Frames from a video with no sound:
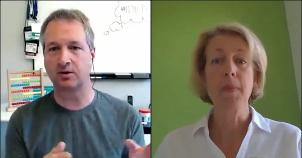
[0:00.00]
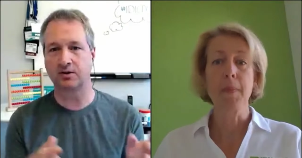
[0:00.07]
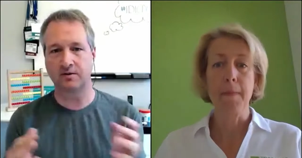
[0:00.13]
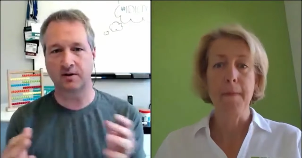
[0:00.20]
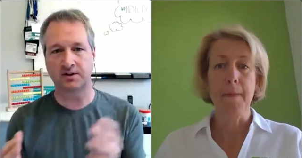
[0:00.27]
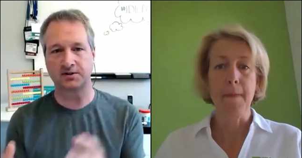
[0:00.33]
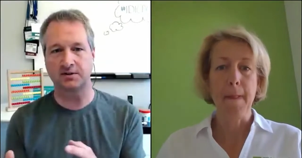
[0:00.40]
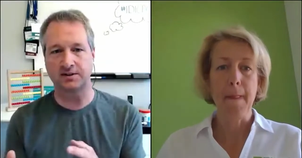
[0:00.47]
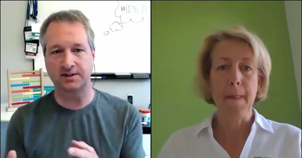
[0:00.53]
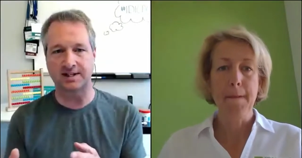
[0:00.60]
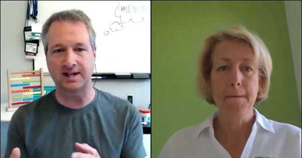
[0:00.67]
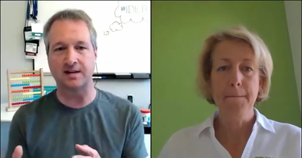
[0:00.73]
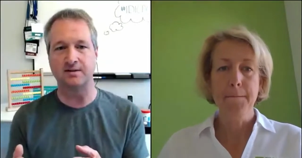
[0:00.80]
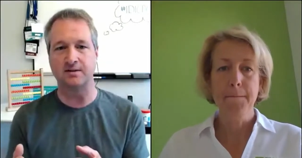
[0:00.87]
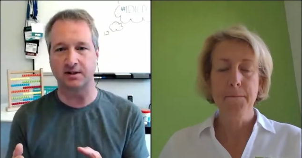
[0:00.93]
Speaker 1: You've also
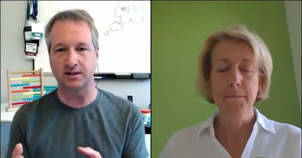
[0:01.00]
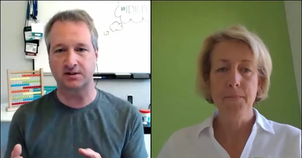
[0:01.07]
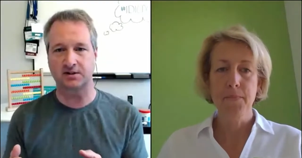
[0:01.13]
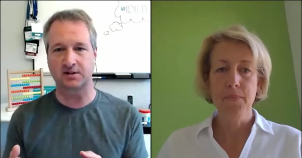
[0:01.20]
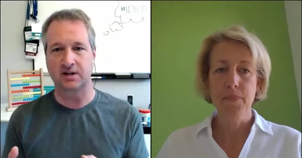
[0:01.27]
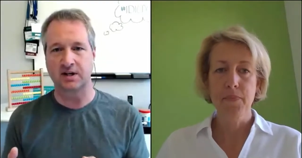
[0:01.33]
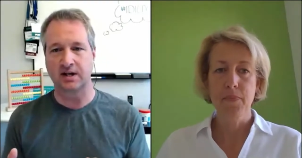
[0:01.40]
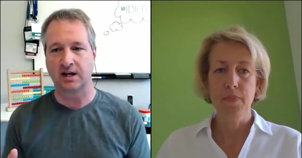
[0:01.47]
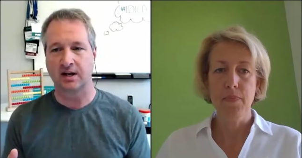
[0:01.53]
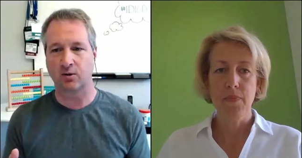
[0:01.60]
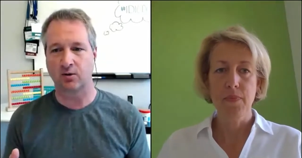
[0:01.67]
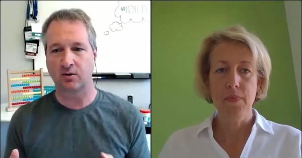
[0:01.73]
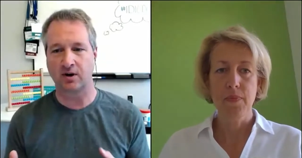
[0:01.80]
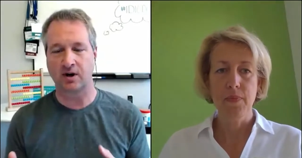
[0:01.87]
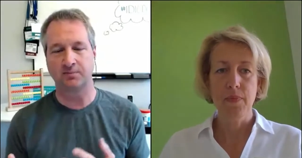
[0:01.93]
done this. Or,
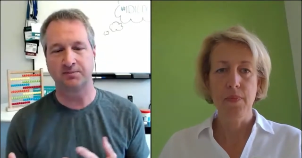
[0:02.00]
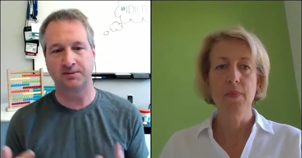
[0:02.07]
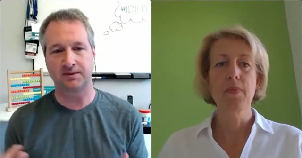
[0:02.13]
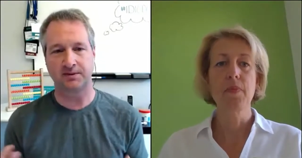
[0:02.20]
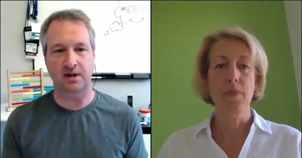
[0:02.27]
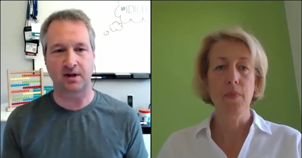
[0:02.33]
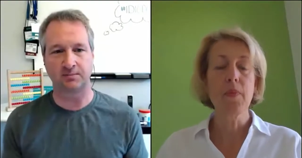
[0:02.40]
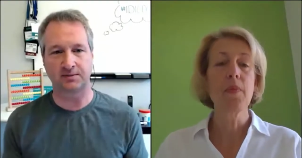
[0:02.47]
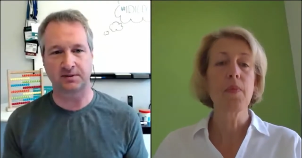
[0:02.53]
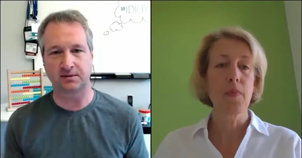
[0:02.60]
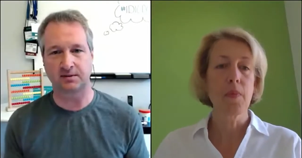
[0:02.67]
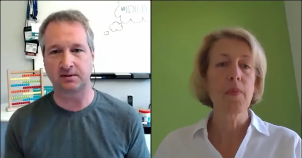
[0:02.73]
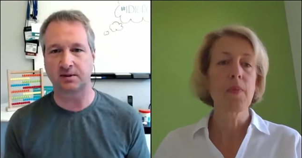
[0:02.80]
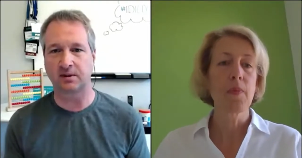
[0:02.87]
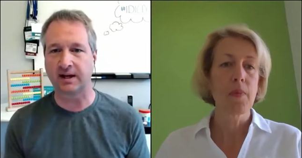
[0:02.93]
or help help
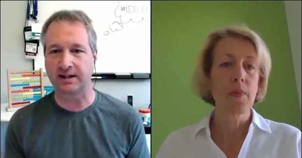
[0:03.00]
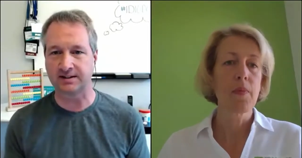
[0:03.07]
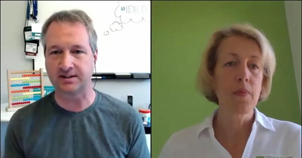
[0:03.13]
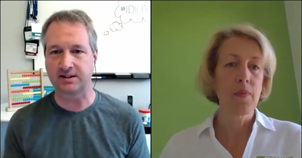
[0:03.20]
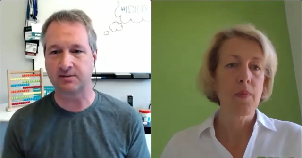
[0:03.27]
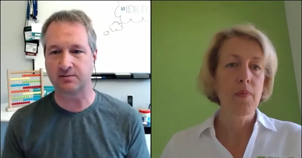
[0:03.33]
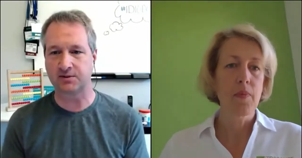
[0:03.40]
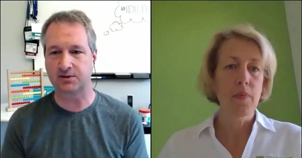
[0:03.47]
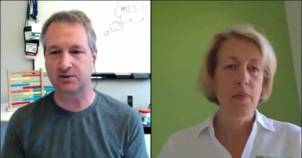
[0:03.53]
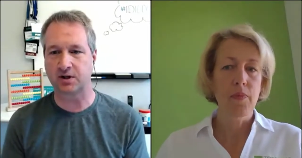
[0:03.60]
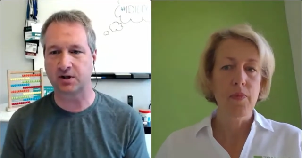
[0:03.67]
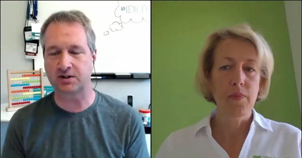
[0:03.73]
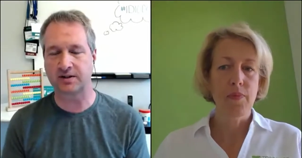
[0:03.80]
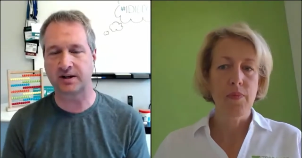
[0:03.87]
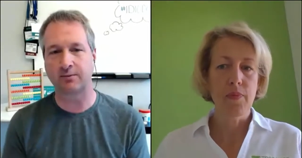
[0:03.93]
client teams
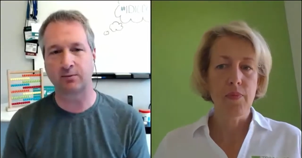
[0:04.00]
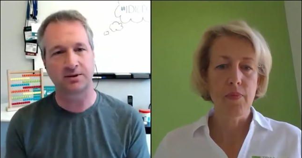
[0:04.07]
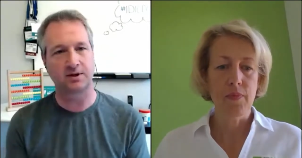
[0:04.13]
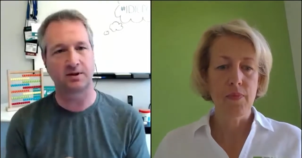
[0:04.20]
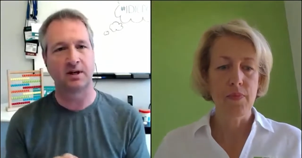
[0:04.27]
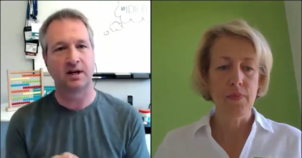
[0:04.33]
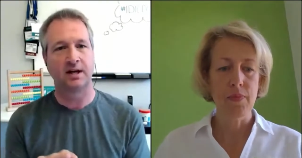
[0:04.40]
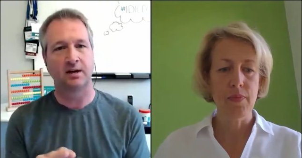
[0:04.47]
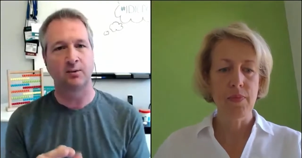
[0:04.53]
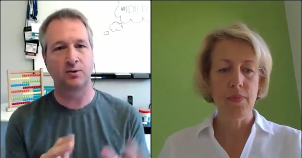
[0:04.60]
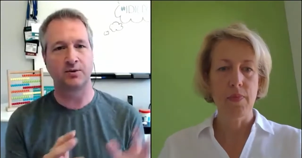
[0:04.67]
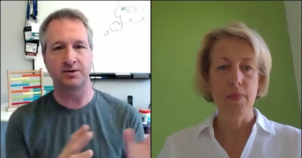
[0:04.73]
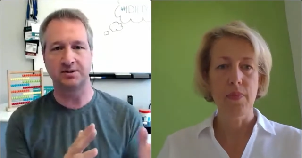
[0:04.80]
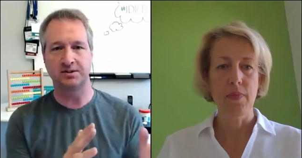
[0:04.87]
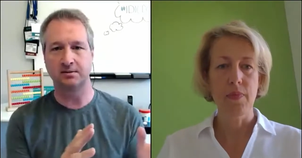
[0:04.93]
structure that. Were there were
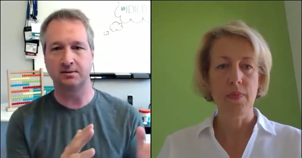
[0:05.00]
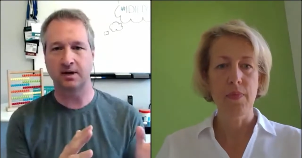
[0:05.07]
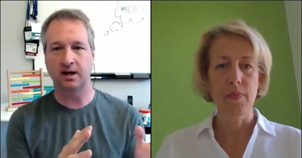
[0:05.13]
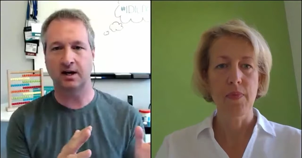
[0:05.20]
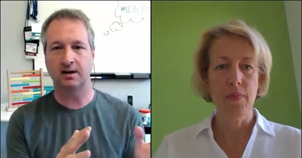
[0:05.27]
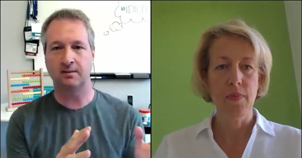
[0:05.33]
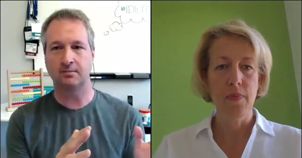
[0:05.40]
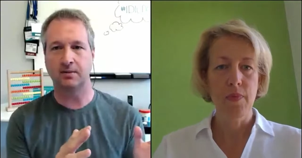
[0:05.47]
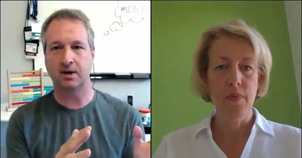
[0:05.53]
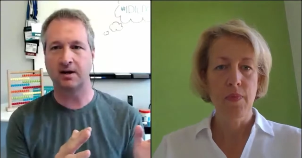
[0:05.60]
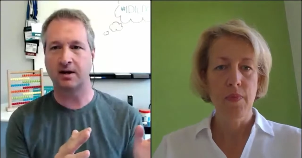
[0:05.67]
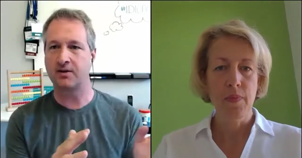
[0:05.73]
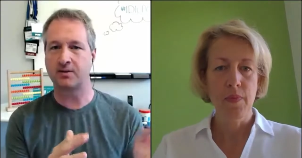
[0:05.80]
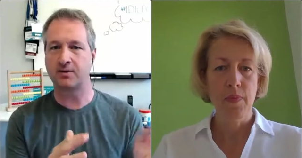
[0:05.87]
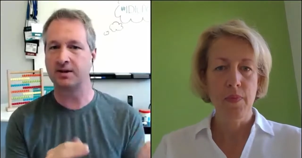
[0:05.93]
there um, are, are
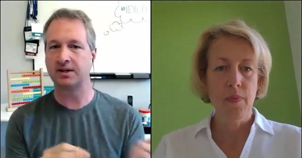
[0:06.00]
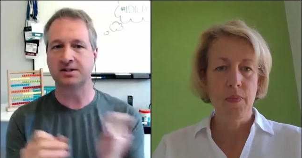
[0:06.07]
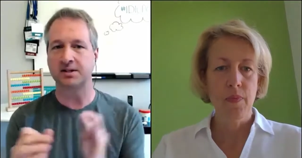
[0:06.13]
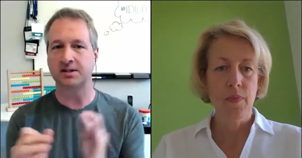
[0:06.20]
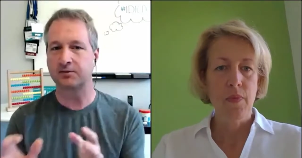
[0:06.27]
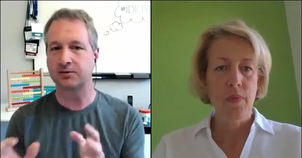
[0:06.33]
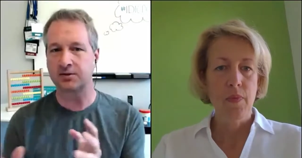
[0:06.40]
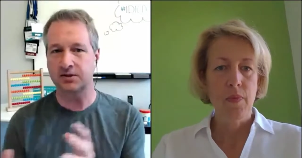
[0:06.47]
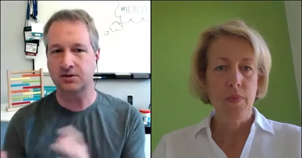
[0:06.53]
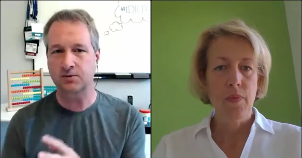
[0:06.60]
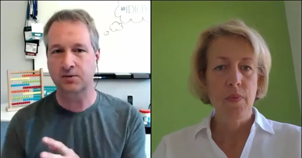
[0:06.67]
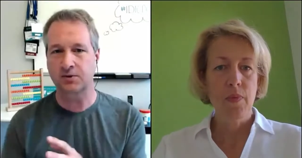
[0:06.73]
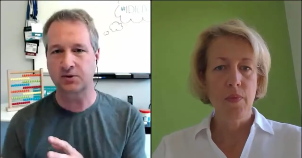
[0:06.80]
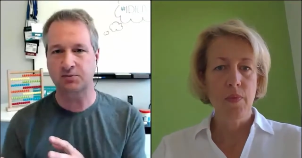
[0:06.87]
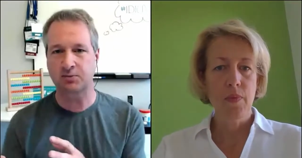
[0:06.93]
there any differences with
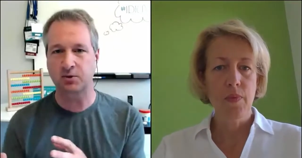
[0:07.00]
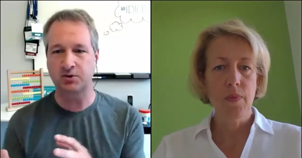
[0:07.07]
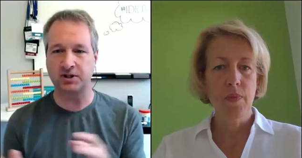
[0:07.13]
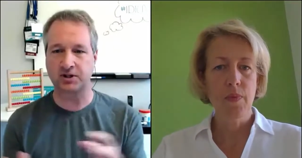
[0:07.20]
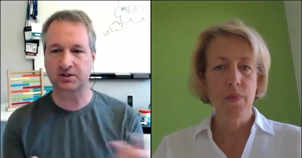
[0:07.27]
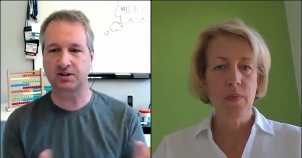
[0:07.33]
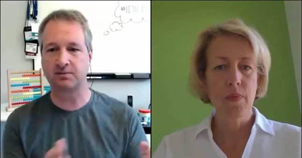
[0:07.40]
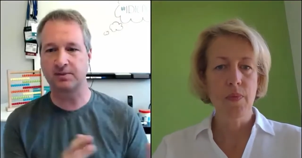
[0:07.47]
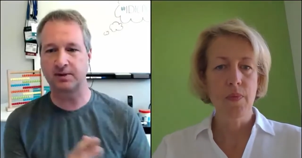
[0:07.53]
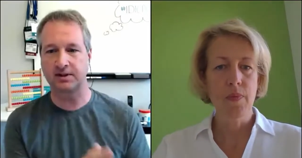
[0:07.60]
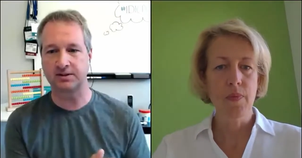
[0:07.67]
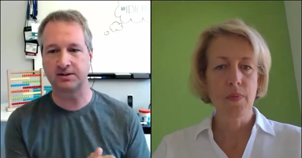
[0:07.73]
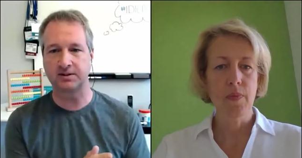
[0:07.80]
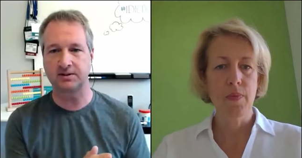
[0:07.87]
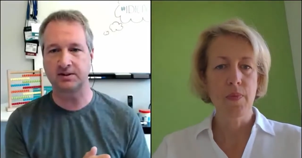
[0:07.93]
those projects compared
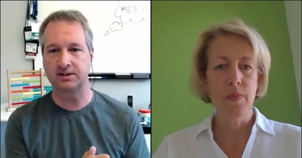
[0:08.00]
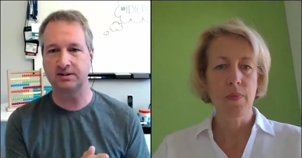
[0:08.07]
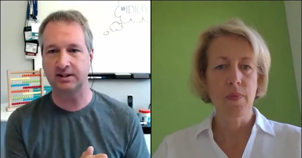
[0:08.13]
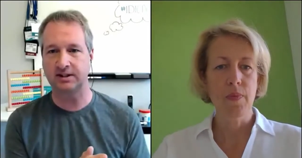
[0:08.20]
to the the